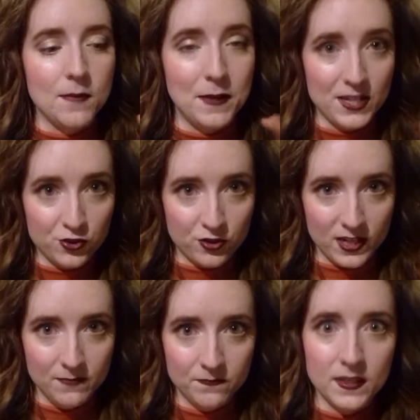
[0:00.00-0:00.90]

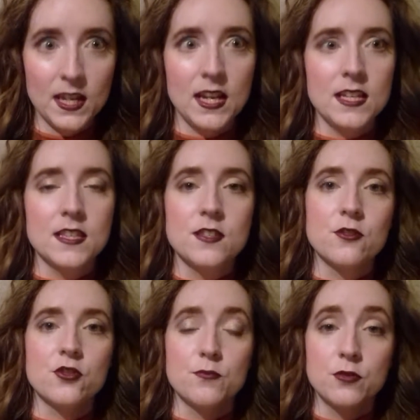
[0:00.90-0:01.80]
Pastry is
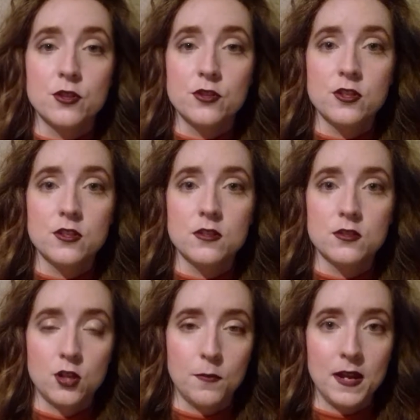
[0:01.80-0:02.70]
such a broad
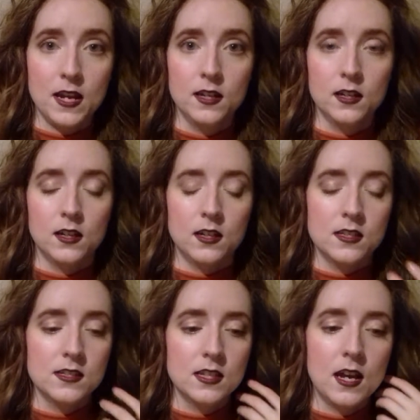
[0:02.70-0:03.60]
topic,
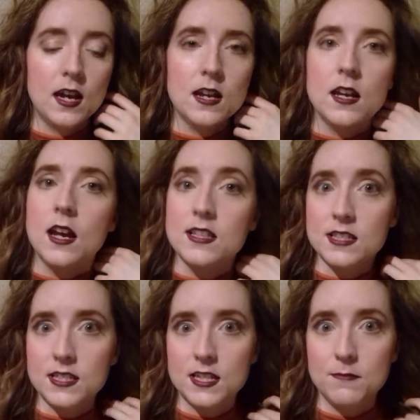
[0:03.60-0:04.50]
and as
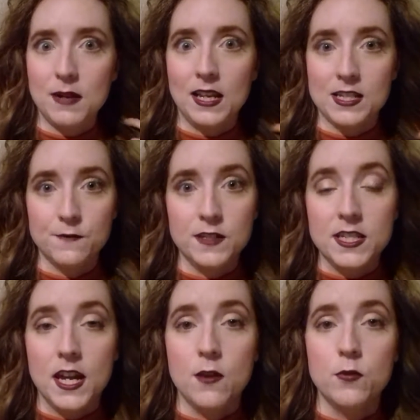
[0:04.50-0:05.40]
I said in my last
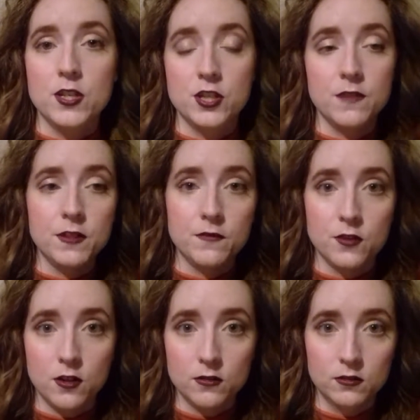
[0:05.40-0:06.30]
video, which if you've
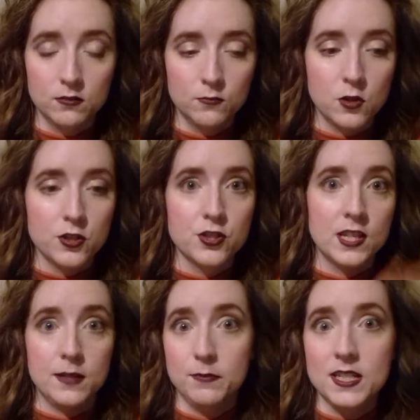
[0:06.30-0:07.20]
not watched
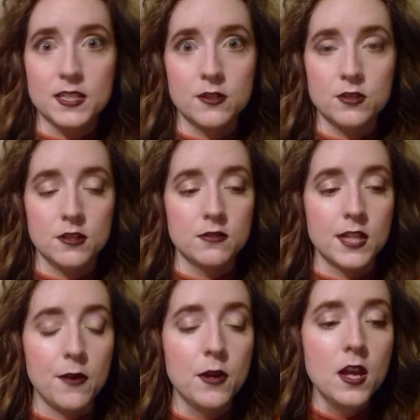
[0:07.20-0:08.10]
then please go and do
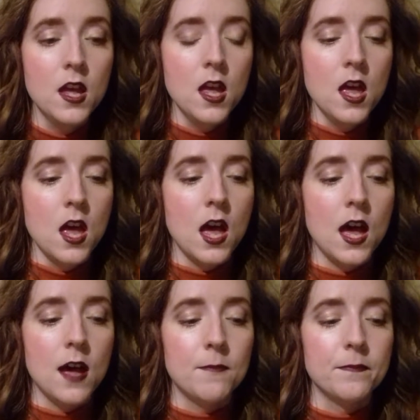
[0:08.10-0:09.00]
so,
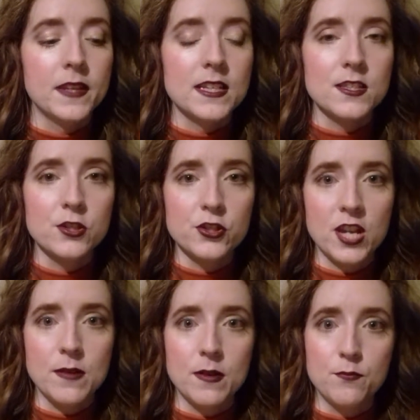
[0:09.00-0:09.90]
it's such
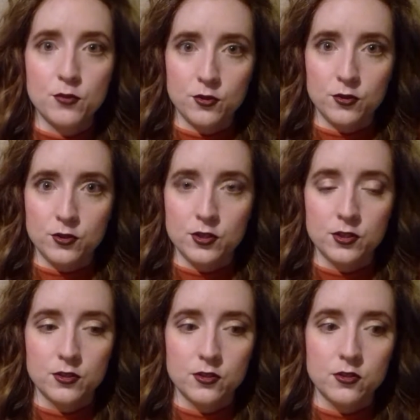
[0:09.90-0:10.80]
a broad
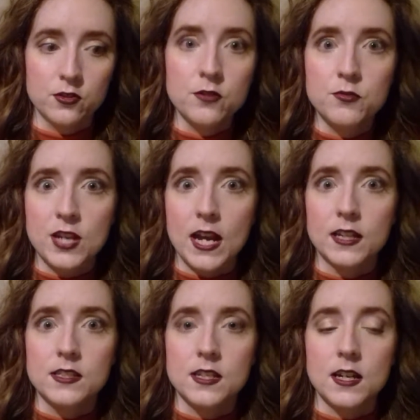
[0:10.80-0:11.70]

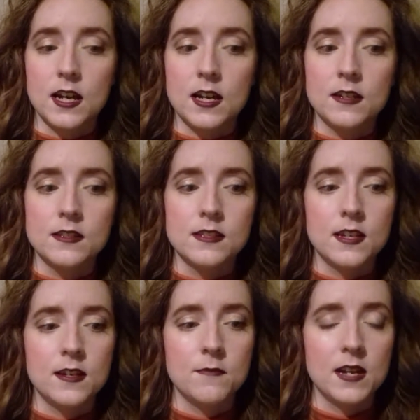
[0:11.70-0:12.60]
subject, and
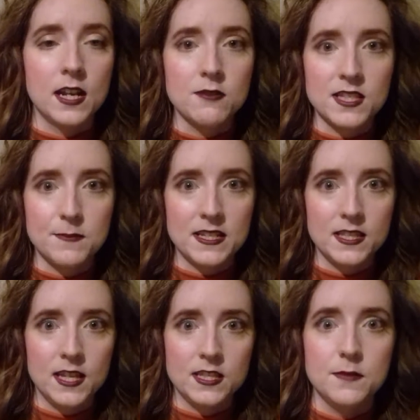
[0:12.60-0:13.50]
I was
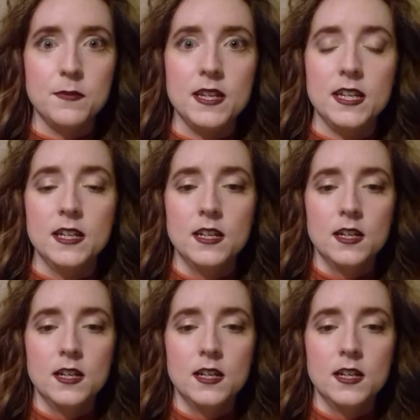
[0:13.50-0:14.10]
expecting there to be